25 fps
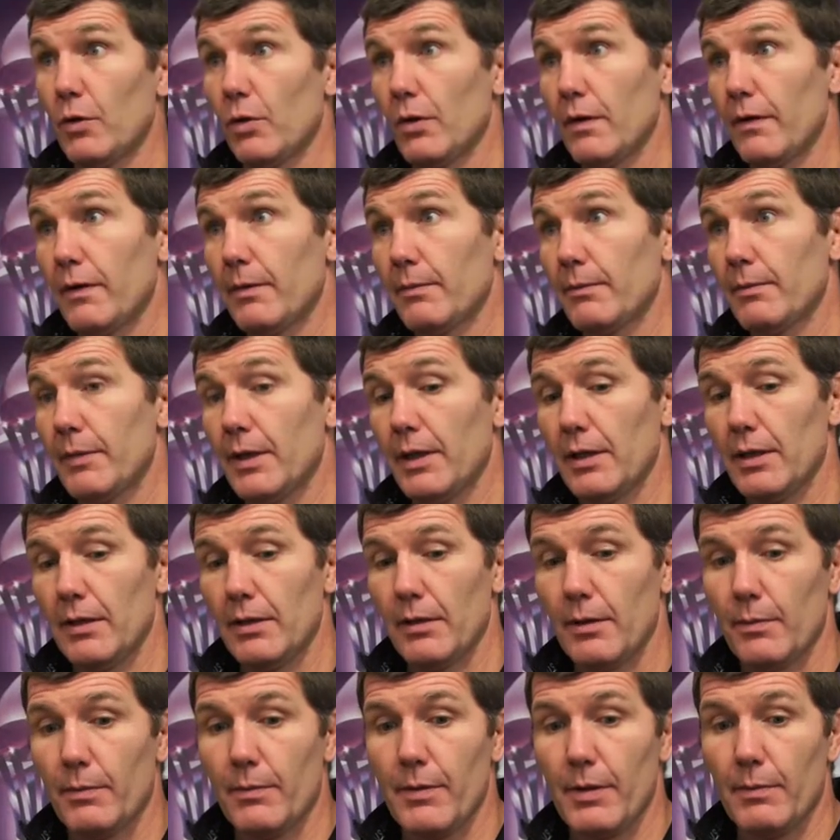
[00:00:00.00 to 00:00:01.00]
in all of them. You
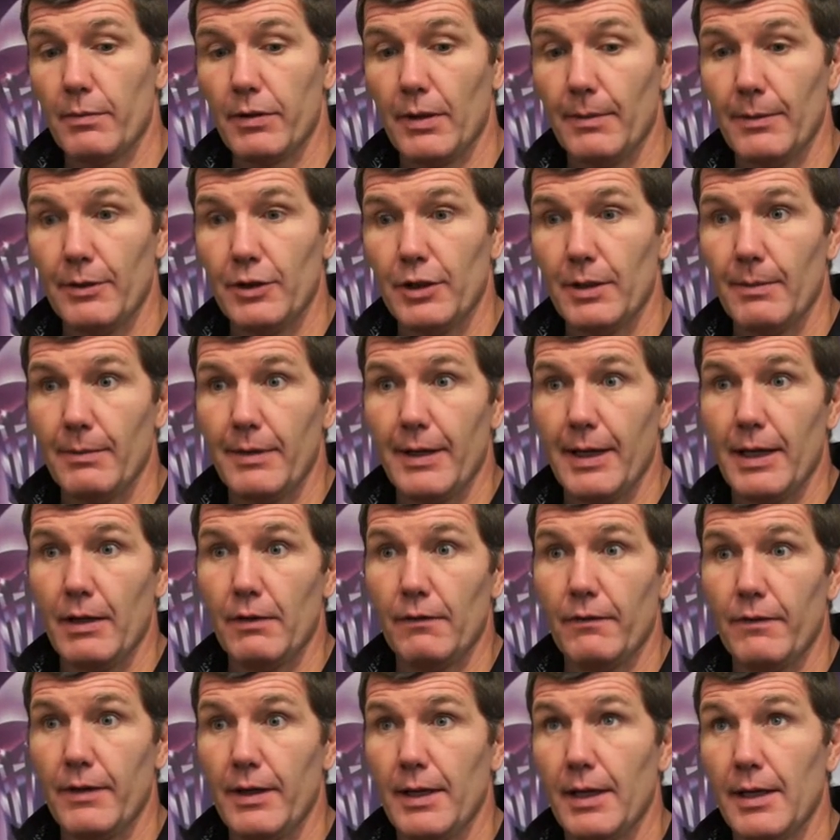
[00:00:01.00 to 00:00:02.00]
know, the, the Premiership, the
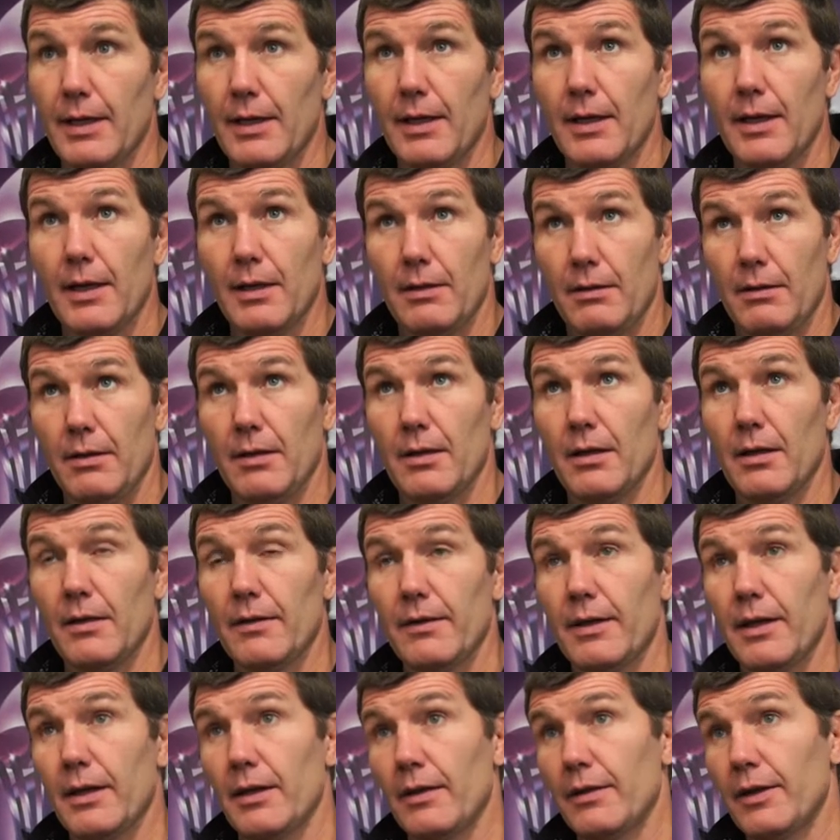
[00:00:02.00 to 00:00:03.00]
LV, you
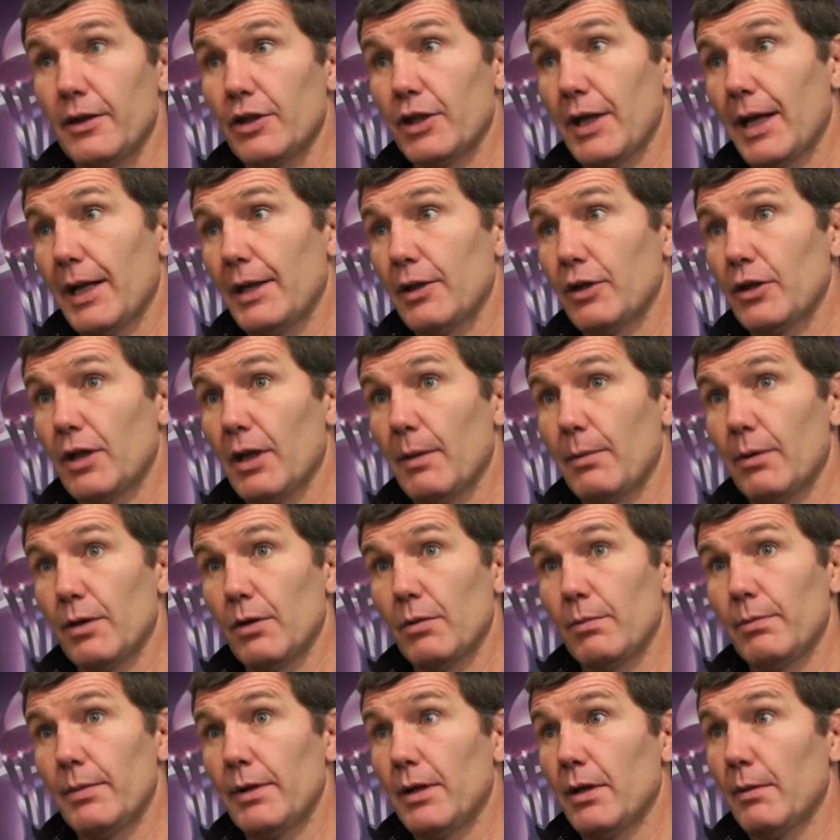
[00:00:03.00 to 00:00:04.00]
know, the the Challenge Cup,
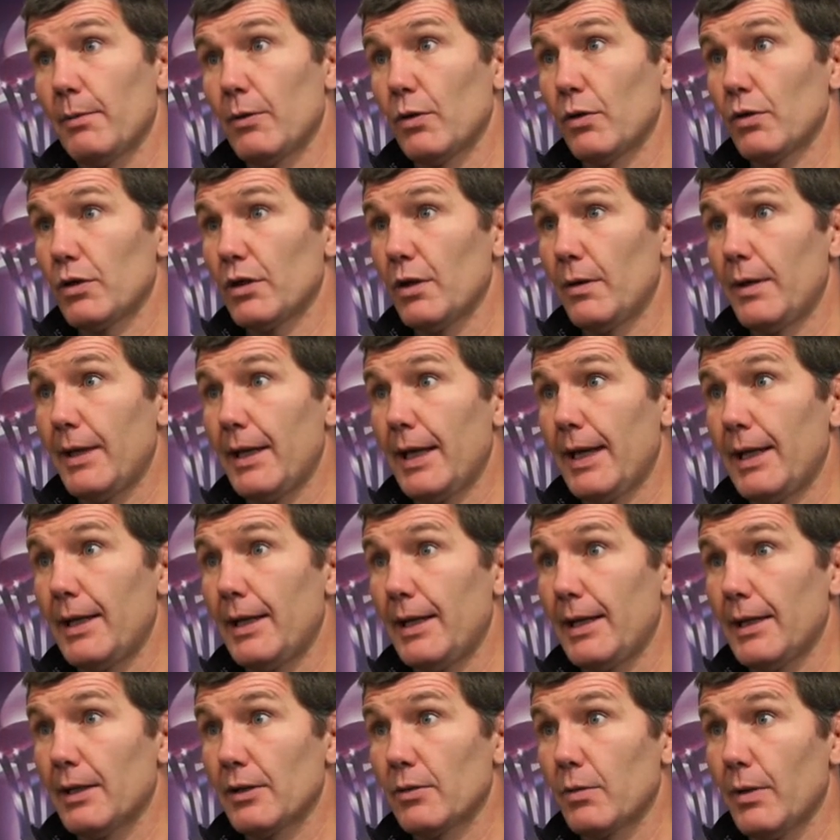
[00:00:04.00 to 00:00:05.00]
but you know, but also the
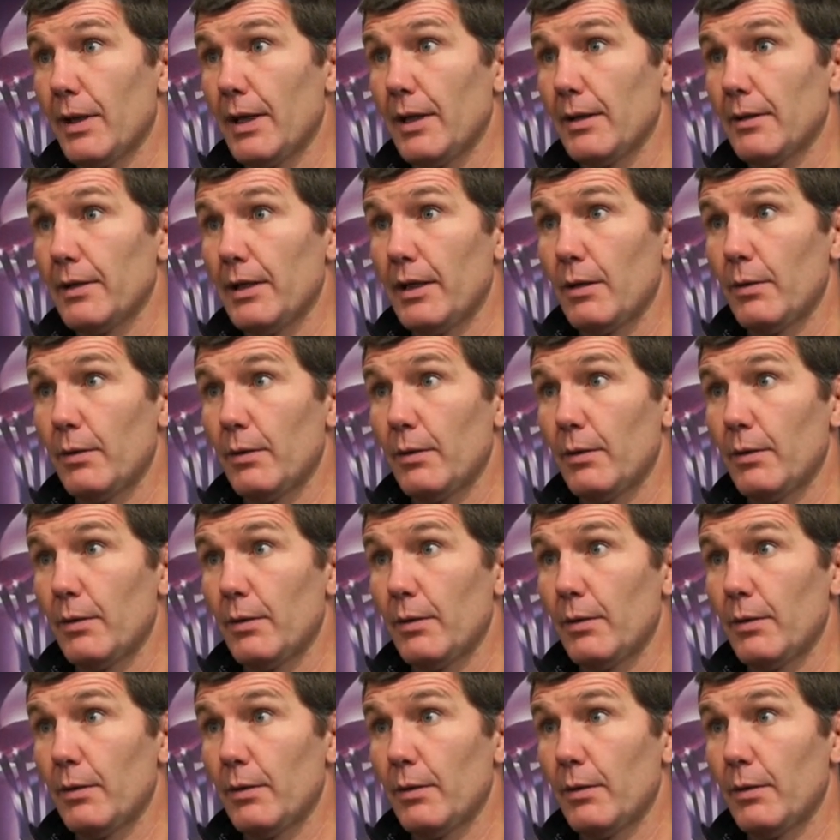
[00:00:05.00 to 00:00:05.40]
A League as well.